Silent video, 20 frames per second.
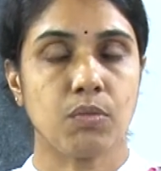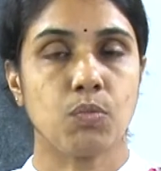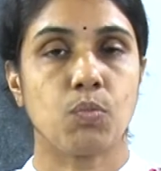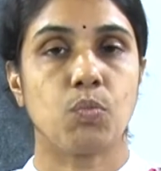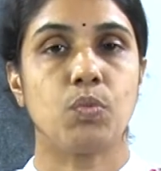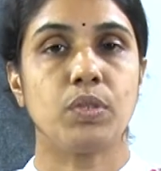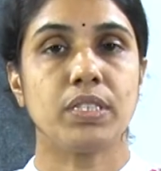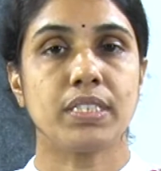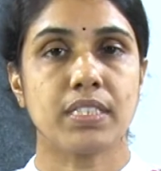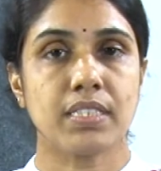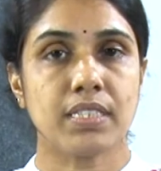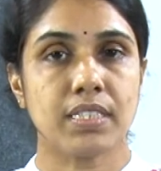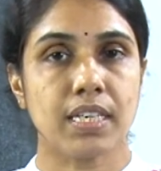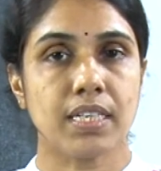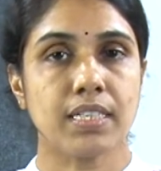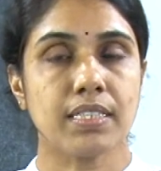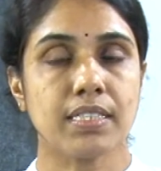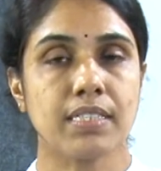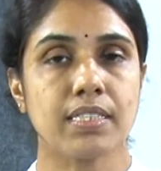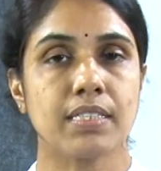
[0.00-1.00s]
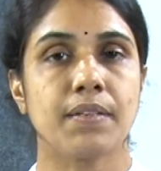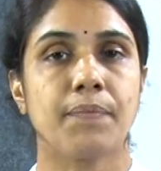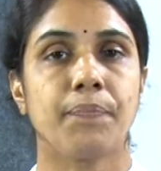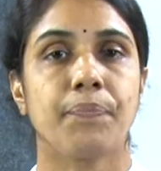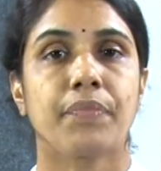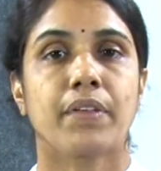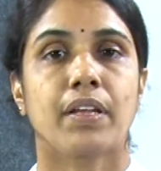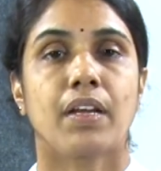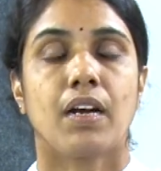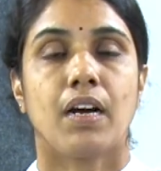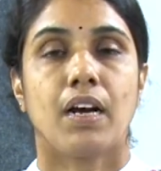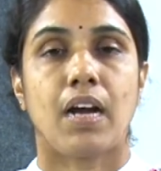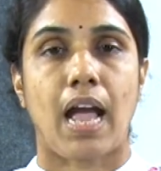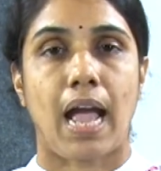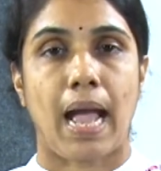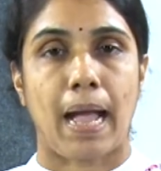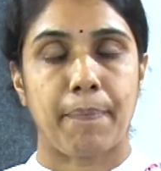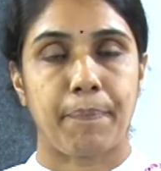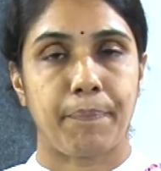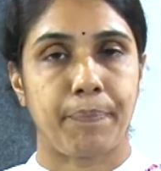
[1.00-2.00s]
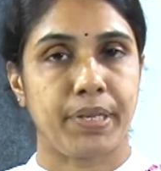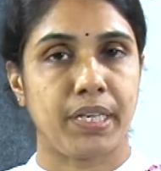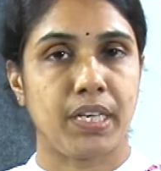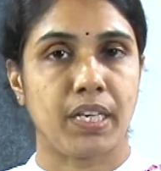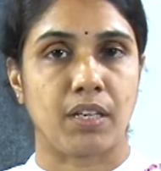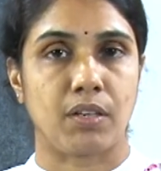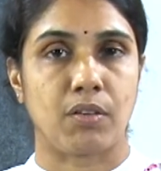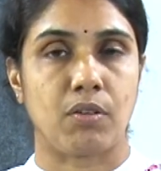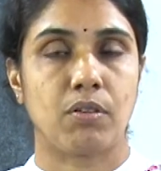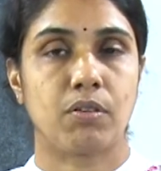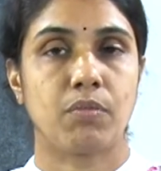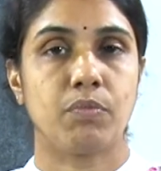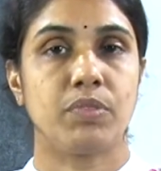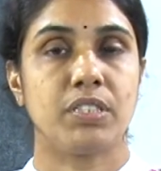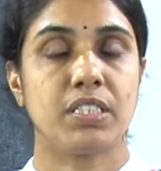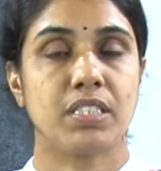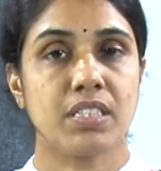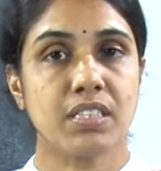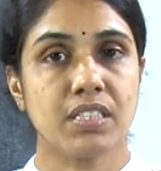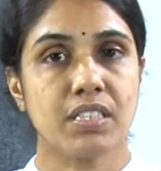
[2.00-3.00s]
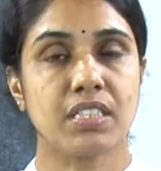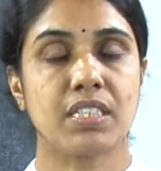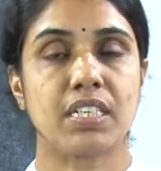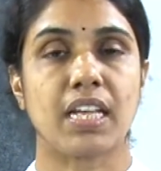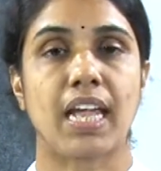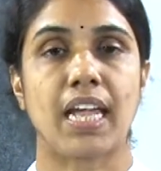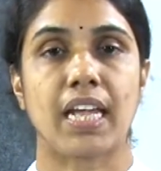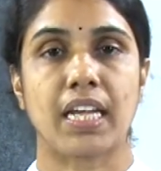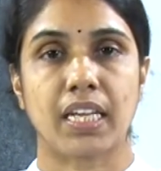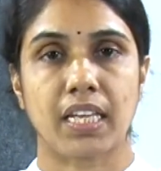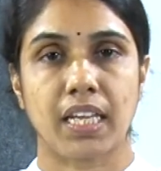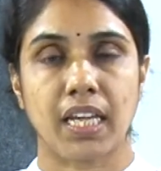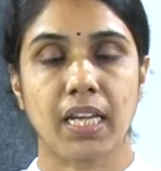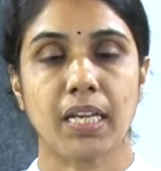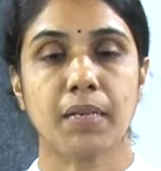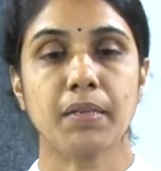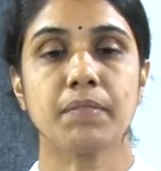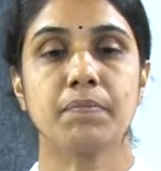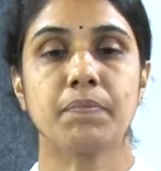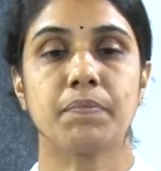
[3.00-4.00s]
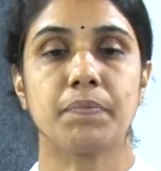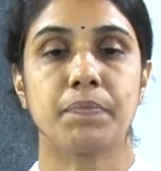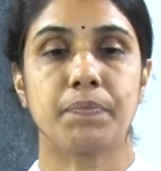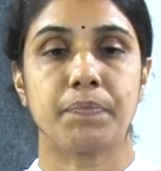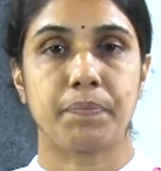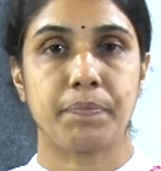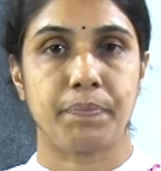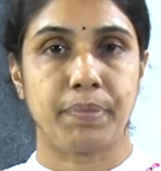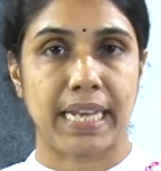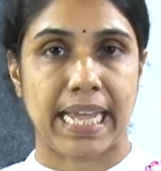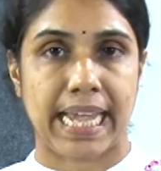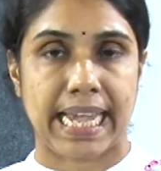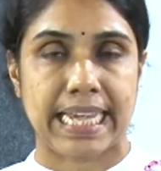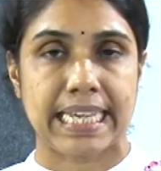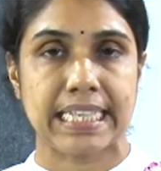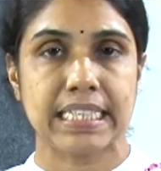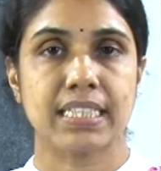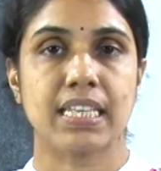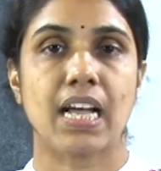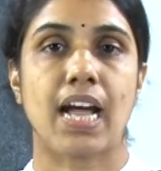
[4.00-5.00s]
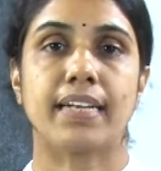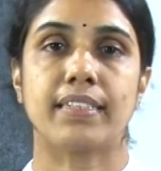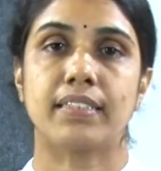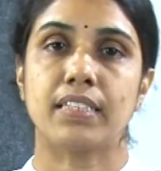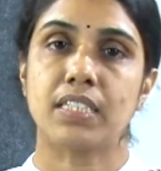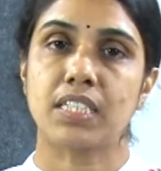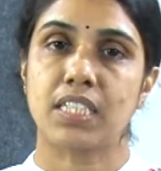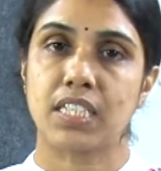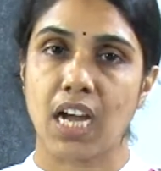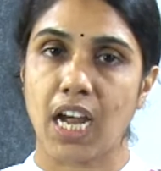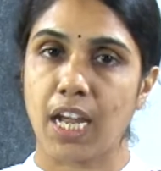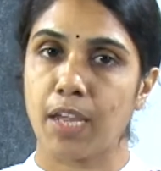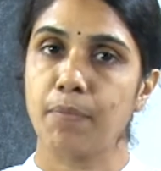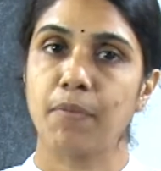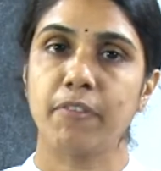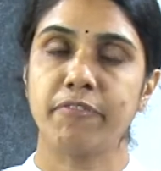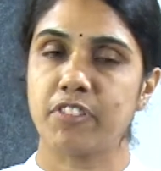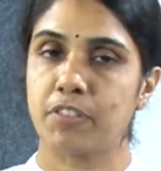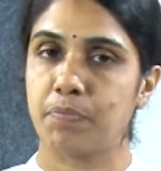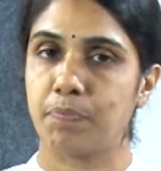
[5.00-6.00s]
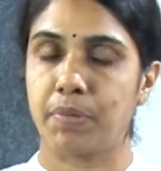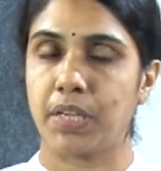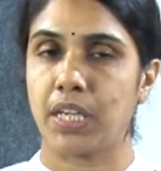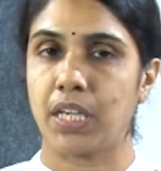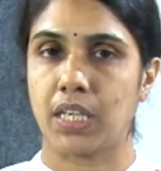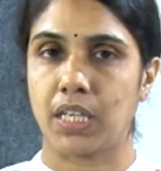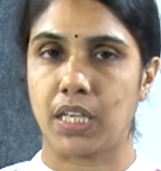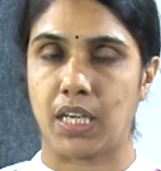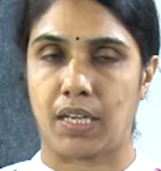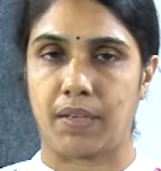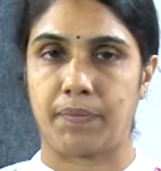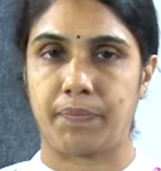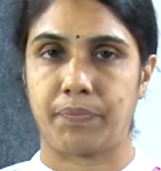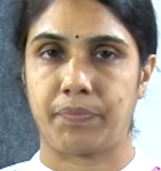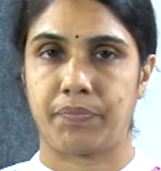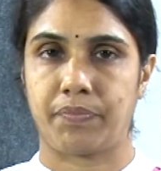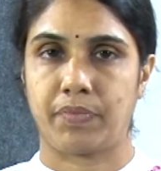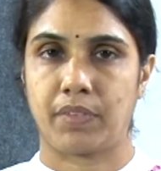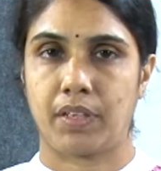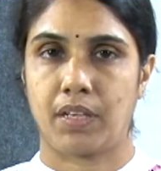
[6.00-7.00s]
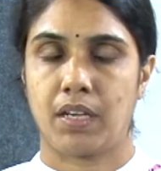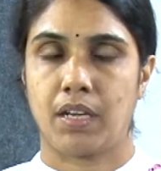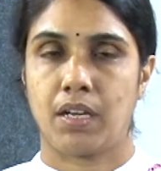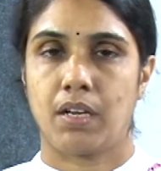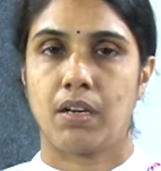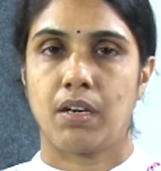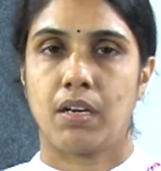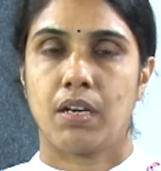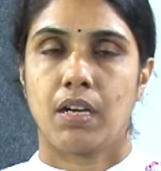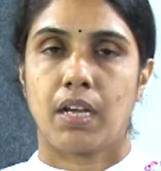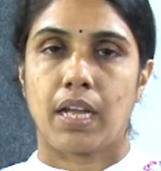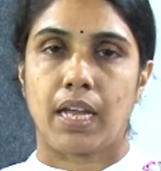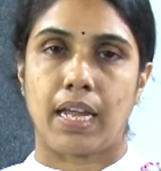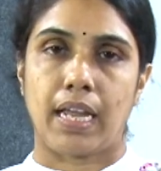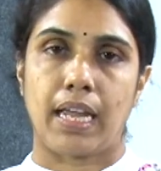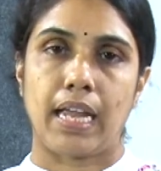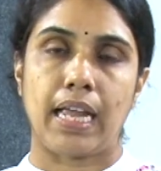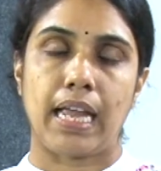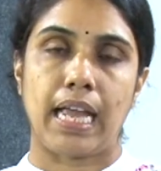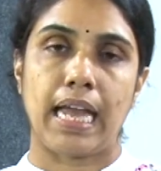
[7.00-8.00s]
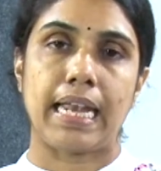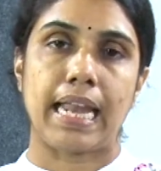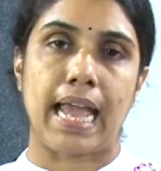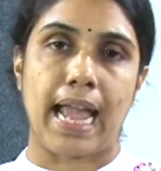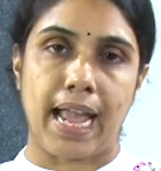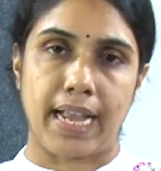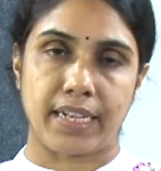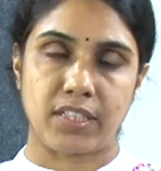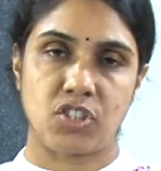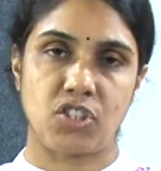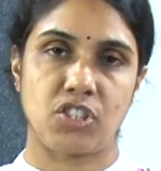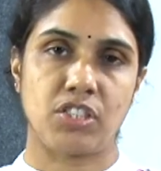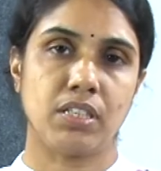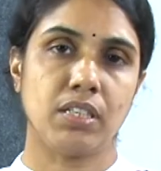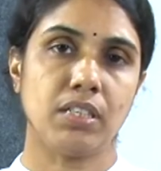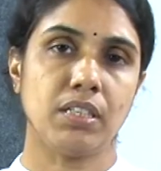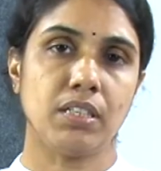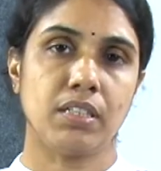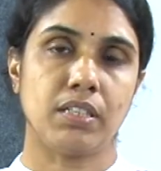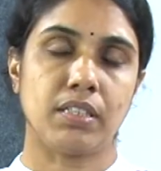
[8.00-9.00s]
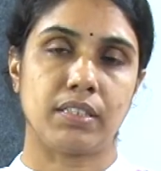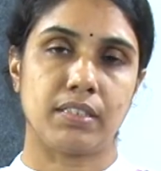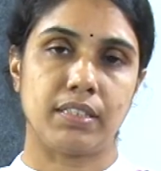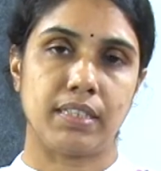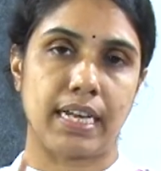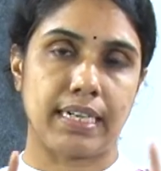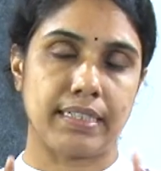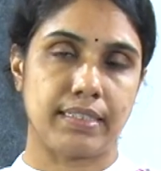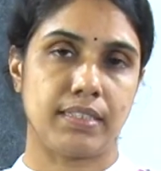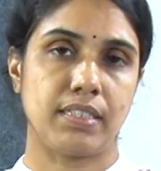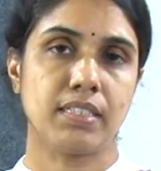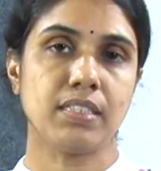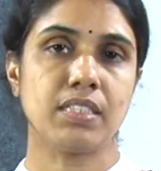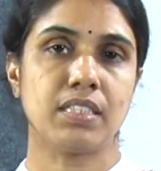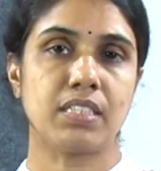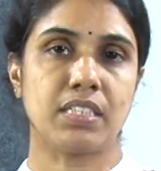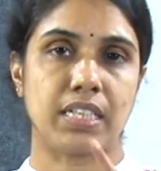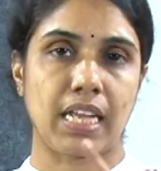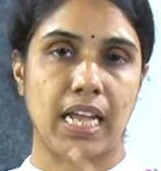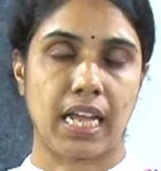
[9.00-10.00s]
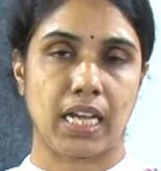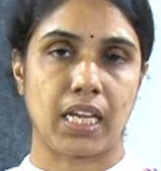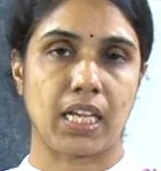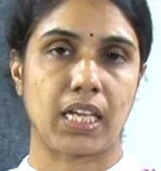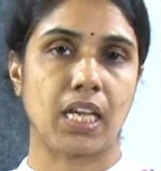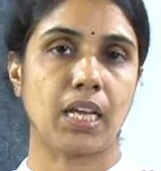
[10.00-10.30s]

which is happening or which is taking place at the time of speaking. An action that is taking